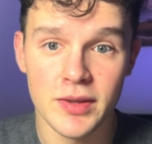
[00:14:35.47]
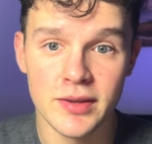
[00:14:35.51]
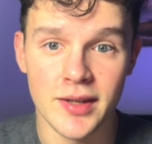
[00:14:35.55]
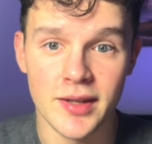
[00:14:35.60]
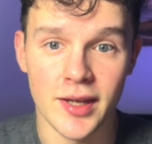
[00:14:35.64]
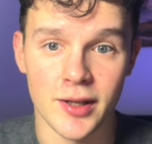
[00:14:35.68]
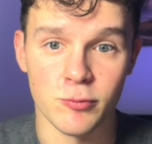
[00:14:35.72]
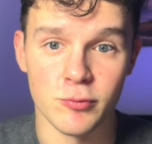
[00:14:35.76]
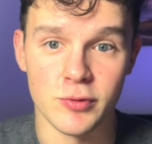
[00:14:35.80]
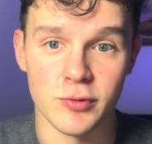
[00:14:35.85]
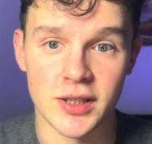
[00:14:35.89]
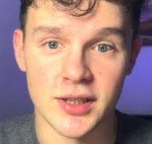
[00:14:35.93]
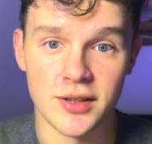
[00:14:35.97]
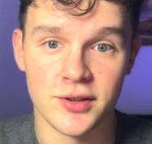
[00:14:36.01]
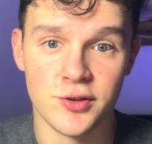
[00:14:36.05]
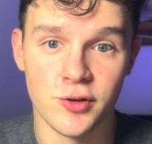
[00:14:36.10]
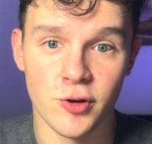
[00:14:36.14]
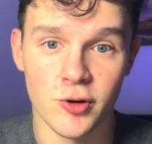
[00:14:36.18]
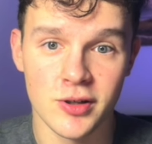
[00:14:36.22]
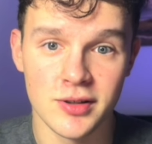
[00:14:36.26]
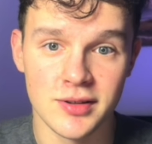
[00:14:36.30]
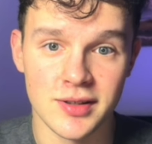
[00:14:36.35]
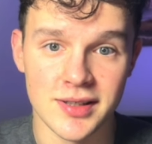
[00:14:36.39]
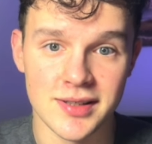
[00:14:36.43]
Then we
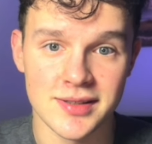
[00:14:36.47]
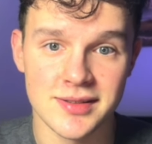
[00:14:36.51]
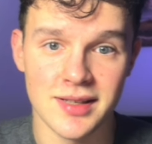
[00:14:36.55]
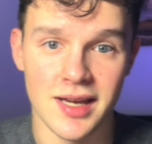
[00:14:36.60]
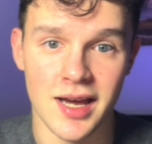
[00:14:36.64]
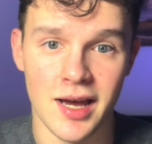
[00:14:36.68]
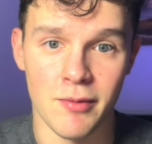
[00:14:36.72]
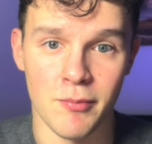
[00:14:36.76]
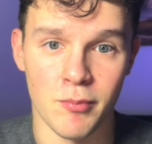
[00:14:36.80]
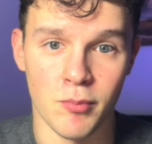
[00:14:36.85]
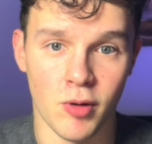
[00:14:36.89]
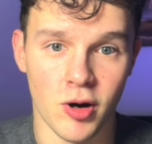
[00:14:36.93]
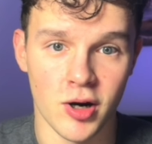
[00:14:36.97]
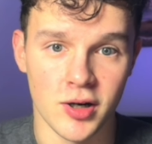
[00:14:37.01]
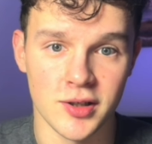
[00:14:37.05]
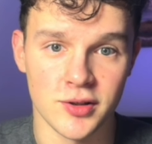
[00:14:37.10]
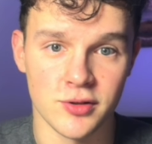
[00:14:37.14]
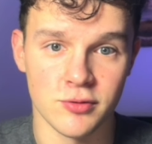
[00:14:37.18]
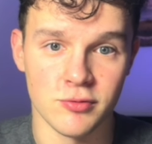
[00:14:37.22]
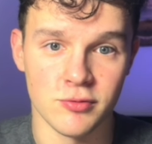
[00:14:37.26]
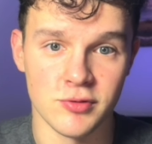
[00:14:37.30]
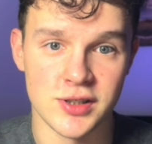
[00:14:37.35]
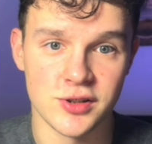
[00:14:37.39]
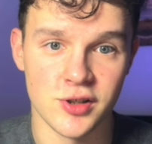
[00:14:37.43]
took this
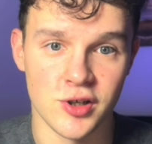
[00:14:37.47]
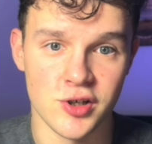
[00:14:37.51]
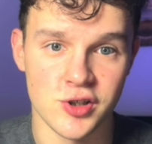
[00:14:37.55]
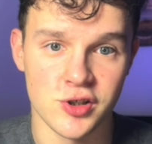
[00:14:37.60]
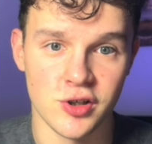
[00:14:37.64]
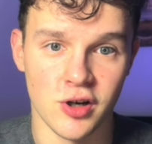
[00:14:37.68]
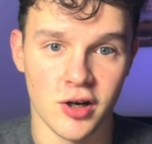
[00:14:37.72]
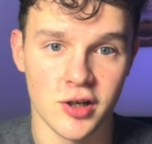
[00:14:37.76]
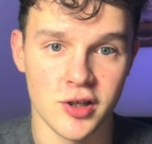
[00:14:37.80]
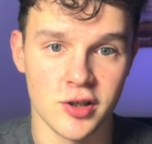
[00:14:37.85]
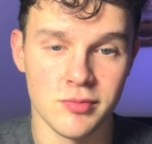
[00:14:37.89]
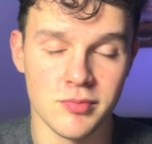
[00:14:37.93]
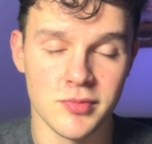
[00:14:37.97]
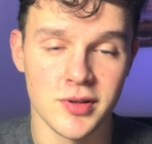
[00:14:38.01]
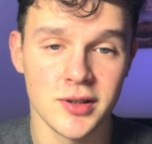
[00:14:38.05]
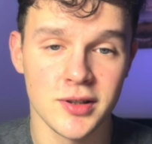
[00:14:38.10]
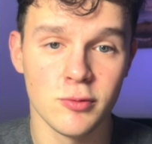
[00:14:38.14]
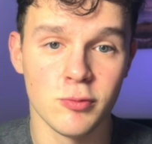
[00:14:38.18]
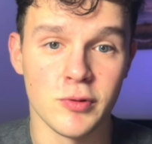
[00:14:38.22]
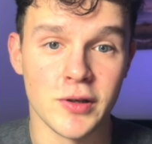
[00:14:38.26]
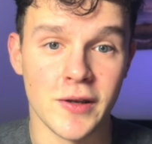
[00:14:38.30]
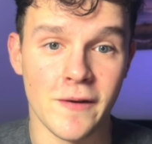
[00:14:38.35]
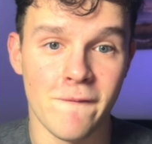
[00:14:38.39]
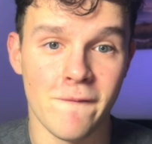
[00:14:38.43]
market research
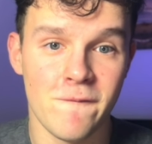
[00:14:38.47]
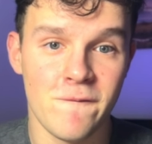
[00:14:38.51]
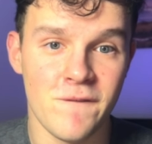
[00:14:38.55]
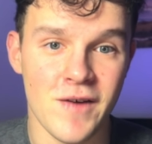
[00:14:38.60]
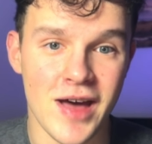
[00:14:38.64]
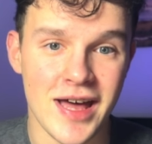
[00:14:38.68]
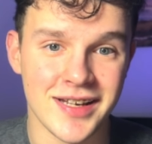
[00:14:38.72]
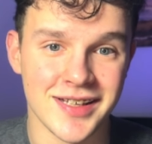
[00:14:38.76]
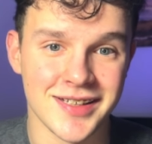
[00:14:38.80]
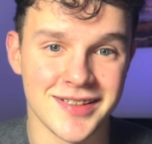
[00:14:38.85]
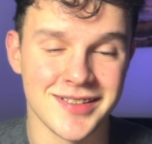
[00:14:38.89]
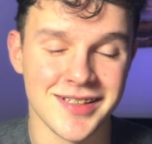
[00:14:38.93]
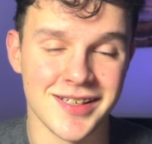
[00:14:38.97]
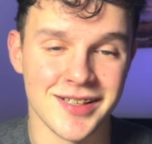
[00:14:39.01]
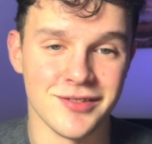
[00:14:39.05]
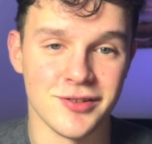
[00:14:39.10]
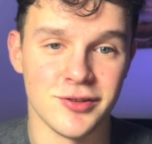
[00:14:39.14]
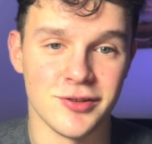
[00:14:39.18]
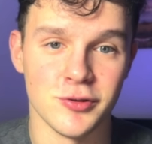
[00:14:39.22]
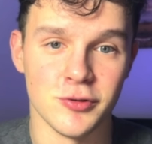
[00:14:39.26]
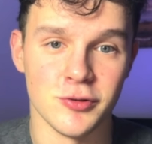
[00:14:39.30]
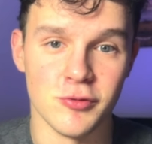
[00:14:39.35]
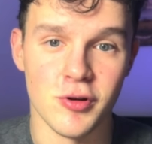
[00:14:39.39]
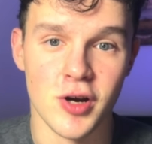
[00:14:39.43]
document, we fed it
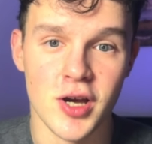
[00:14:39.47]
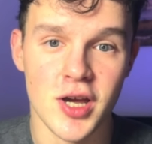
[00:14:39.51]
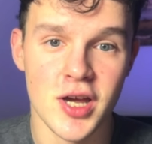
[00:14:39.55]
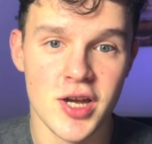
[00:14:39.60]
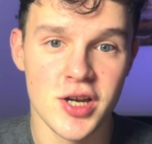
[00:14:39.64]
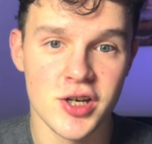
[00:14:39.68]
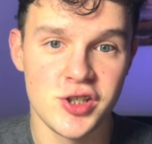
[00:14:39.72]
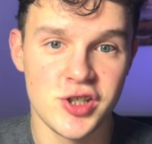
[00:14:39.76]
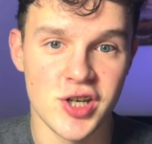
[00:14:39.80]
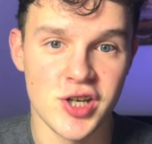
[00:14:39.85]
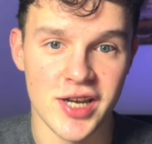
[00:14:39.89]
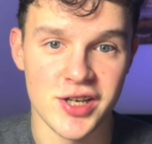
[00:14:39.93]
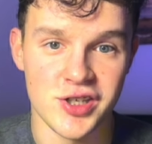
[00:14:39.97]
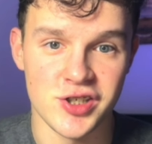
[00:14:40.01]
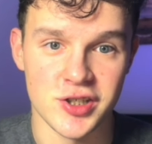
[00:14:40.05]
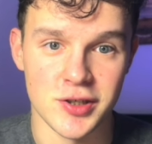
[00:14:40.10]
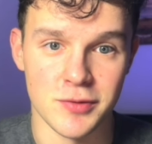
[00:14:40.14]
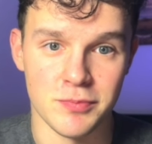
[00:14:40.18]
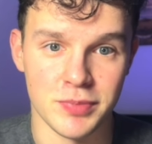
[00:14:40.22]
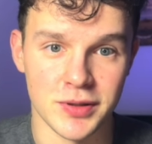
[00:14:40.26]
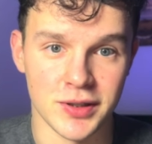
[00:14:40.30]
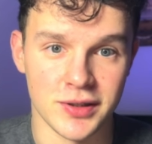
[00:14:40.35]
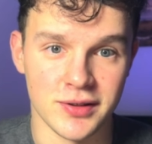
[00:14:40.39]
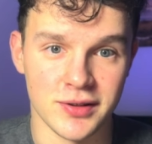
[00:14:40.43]
into
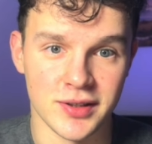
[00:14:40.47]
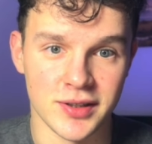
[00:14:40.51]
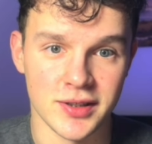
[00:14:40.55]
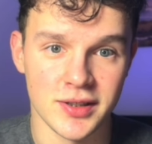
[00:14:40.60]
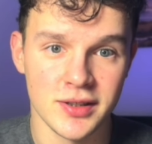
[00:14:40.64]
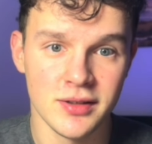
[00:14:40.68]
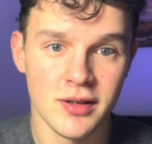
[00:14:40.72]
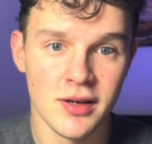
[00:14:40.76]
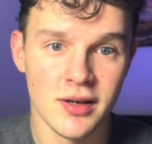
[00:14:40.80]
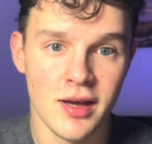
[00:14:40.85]
ChatGPT,